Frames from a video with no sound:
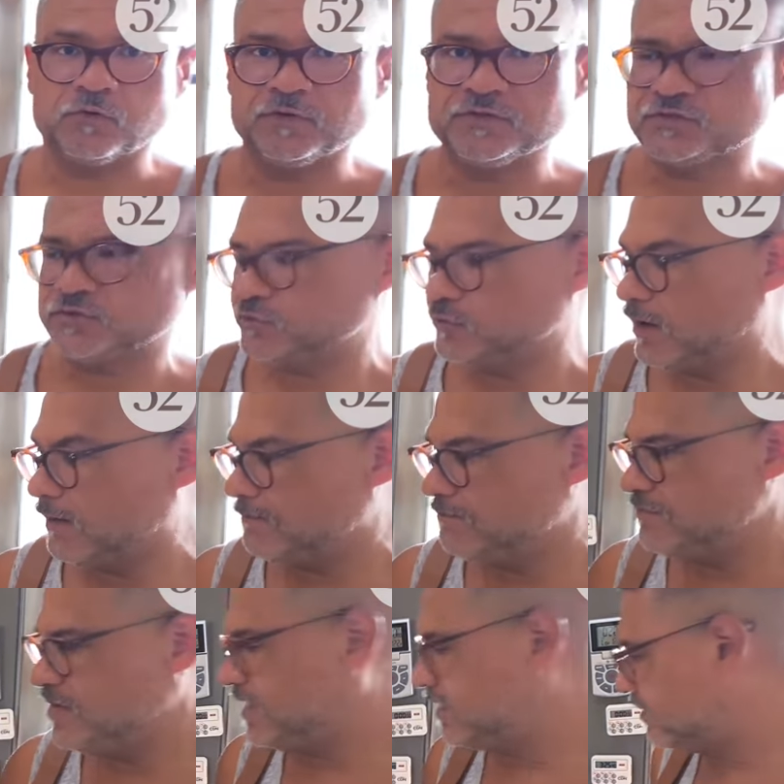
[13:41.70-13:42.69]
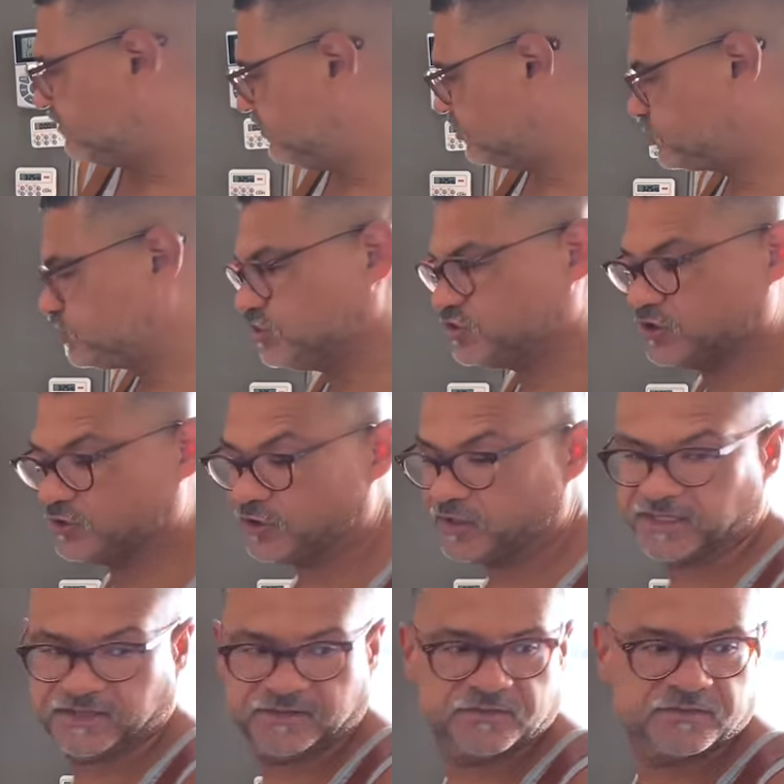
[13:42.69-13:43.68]
going to make the
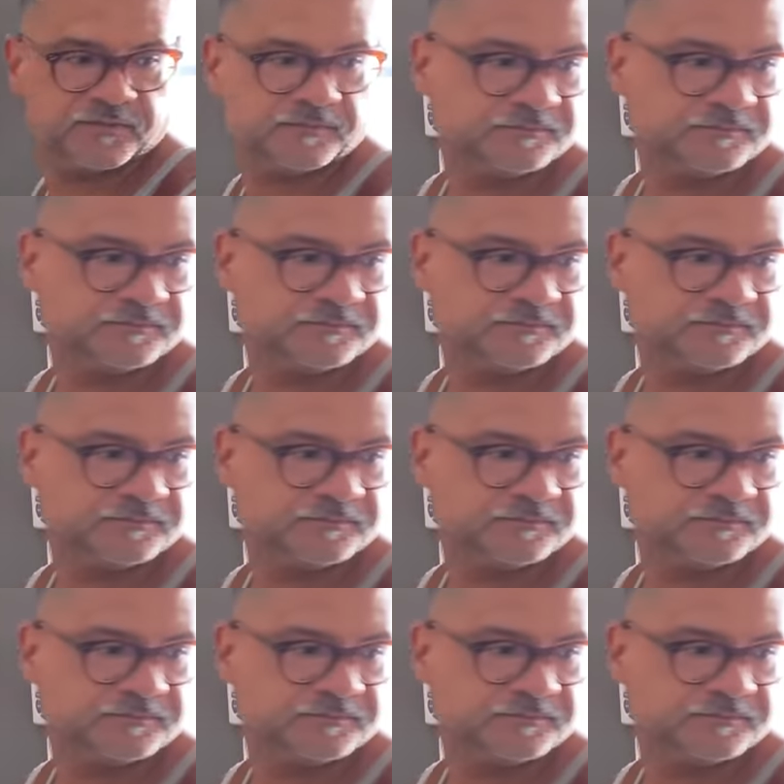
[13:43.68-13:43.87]
chicharrones.